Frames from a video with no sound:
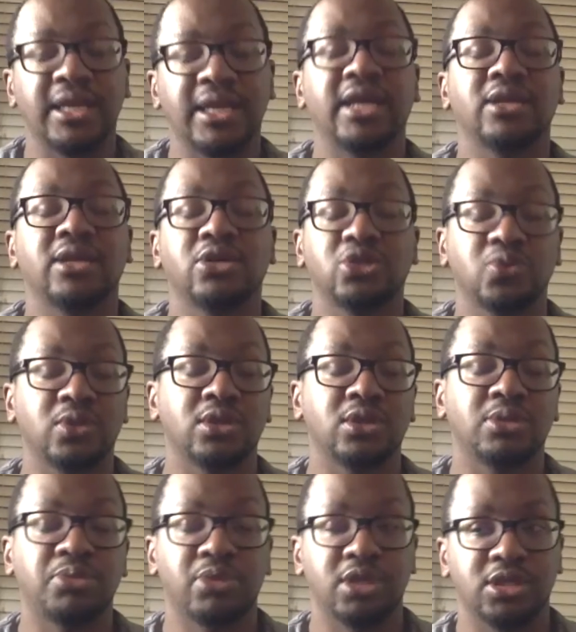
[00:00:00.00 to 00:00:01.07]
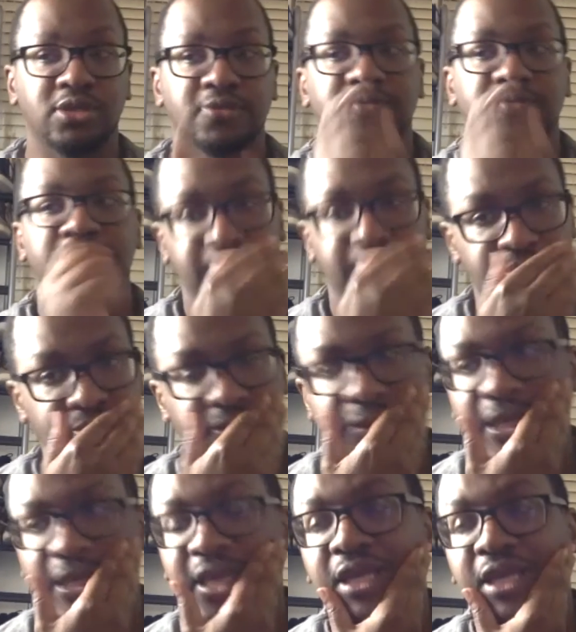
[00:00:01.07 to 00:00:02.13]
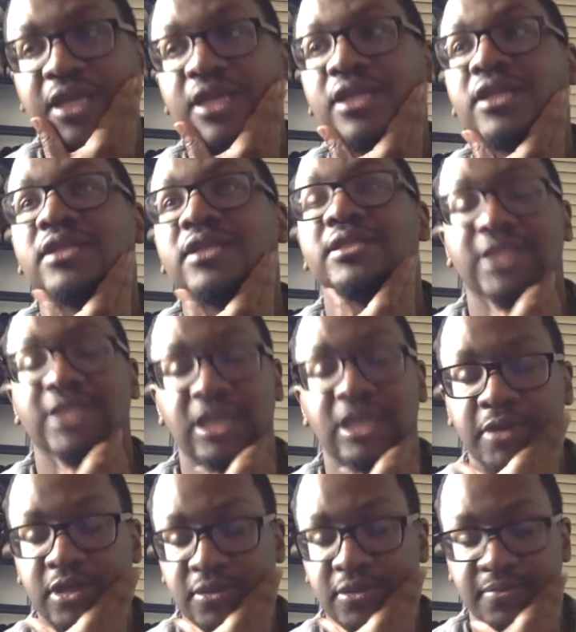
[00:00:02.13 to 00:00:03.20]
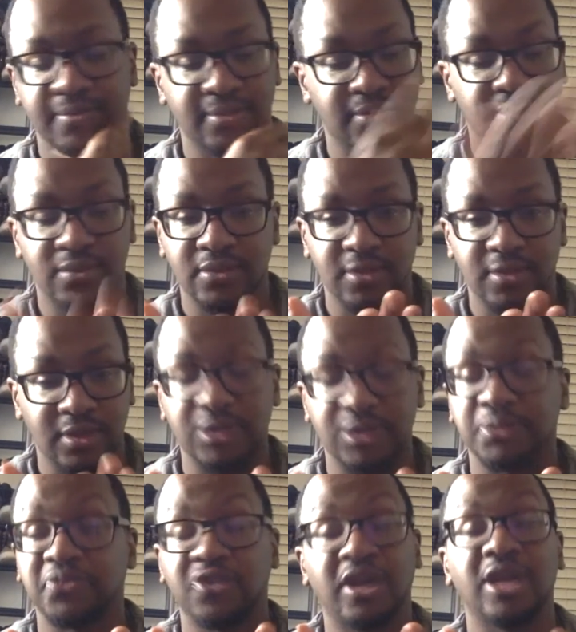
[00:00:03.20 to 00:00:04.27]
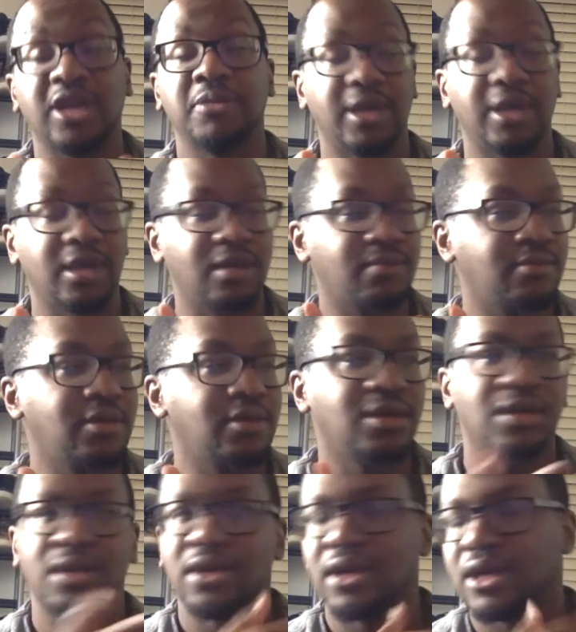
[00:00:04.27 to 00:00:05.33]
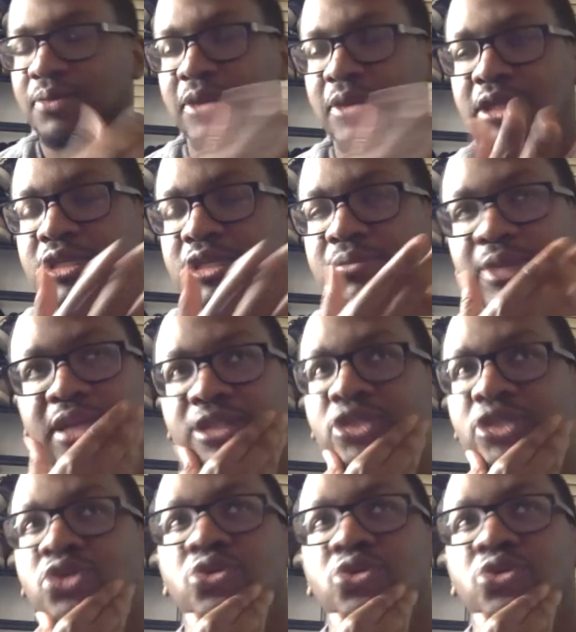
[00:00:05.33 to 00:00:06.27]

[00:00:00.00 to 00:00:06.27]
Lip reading: diagnosed with depression and insomnia. It's very bad. May sleep like 2,